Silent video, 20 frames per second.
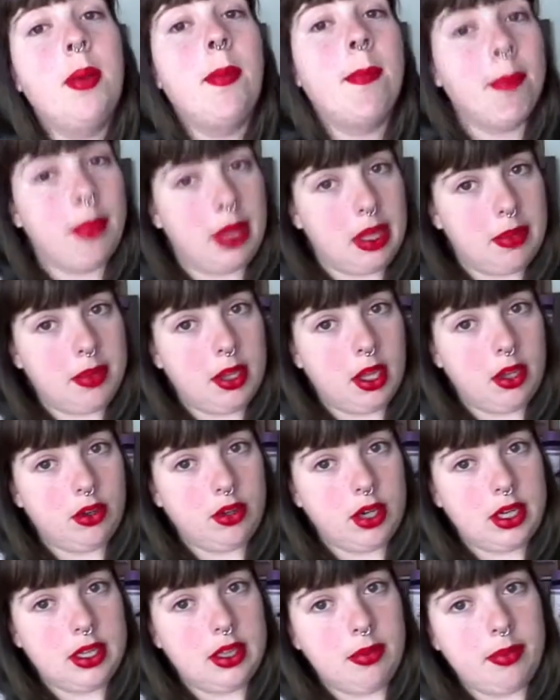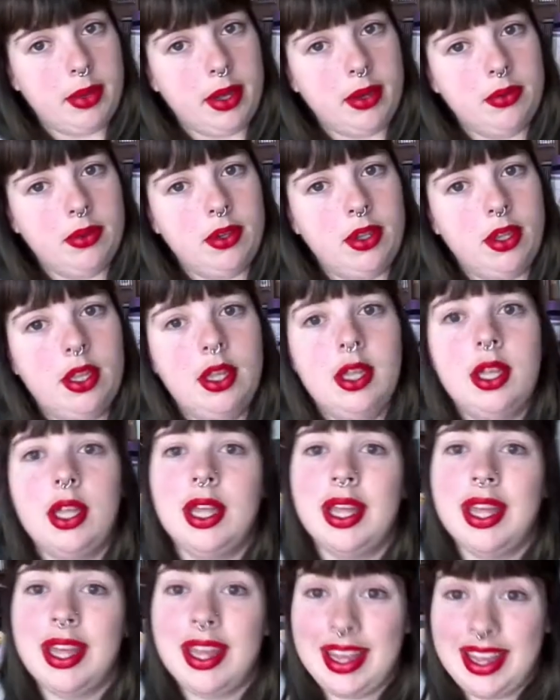Maybe I'll trade them out.
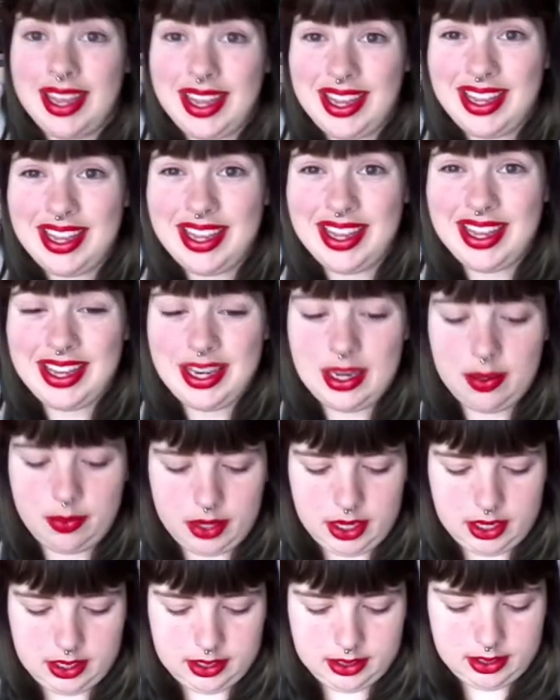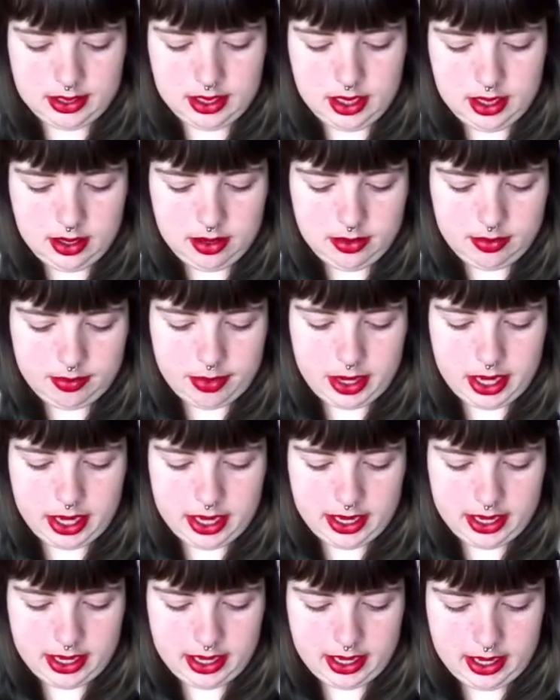Anyways,
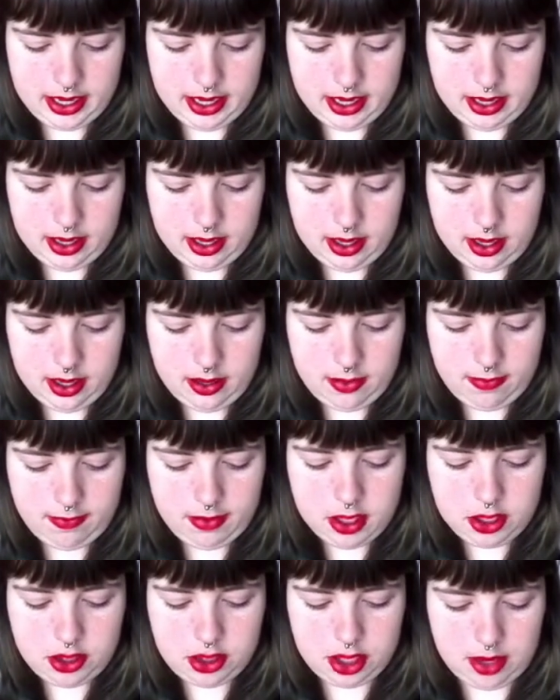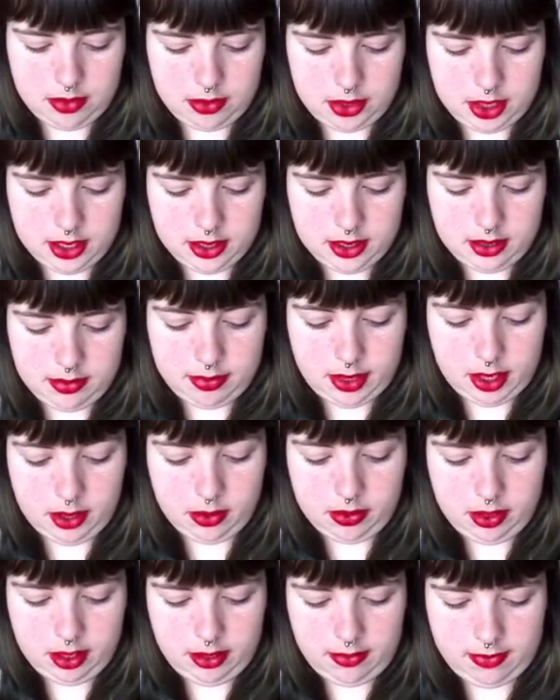my finished object, my
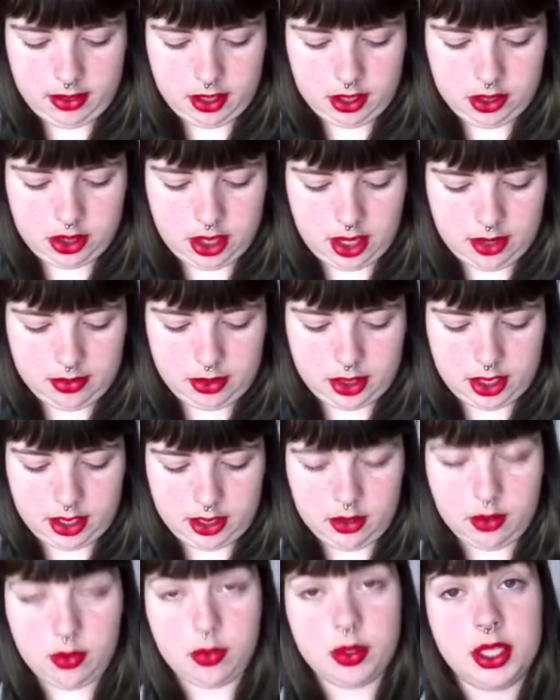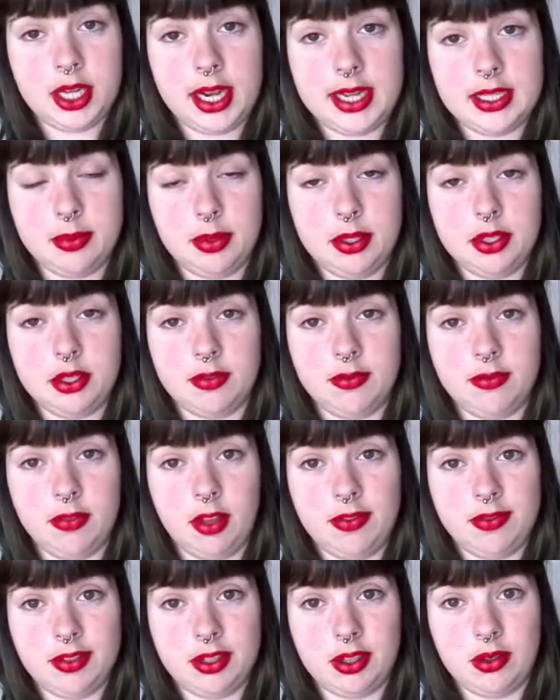only finished object, which has a bunch of
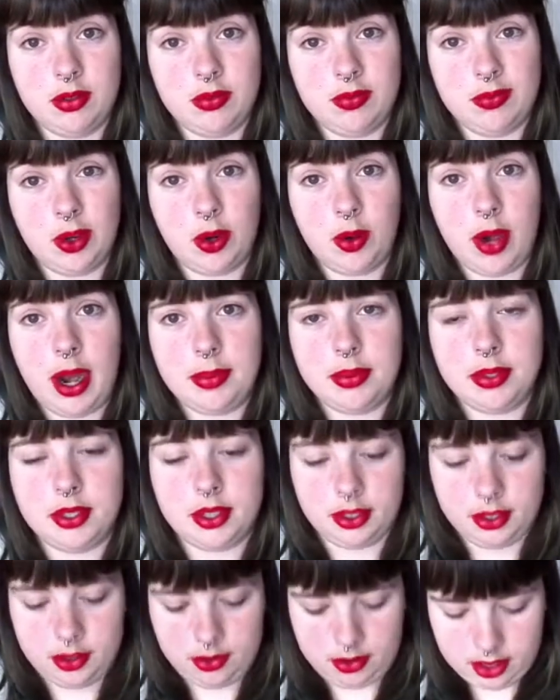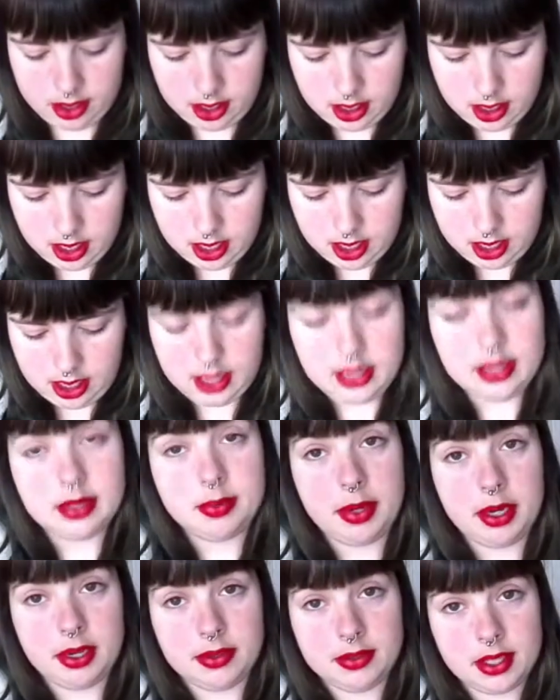fluff and crap stuck to it, is a
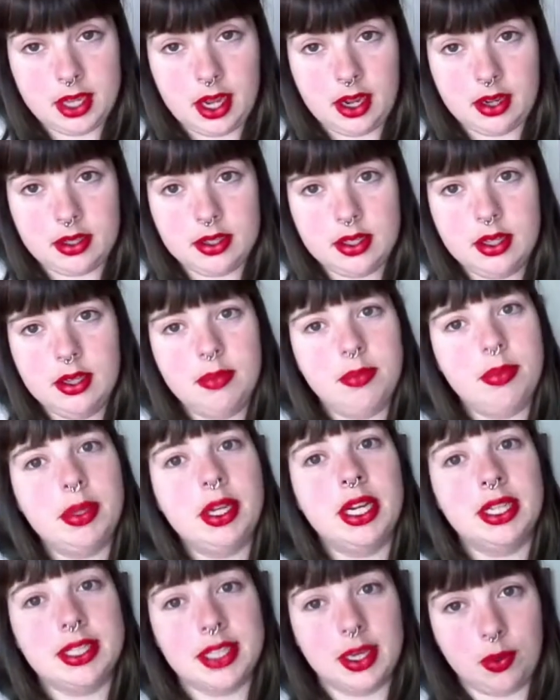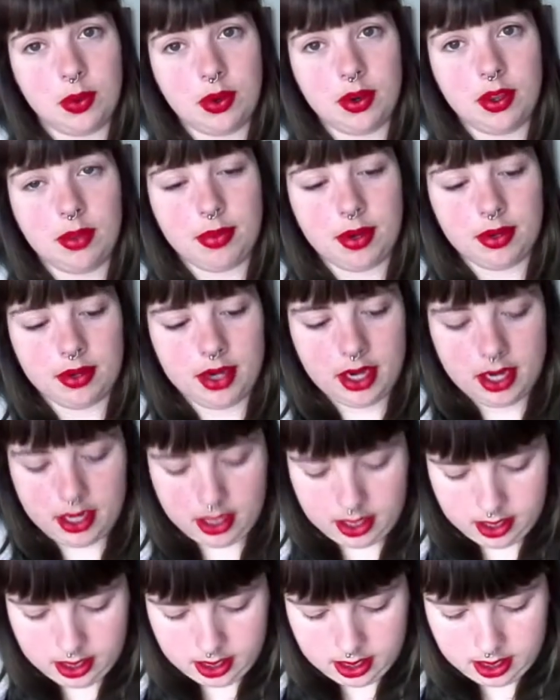pair of socks, because I wore them already.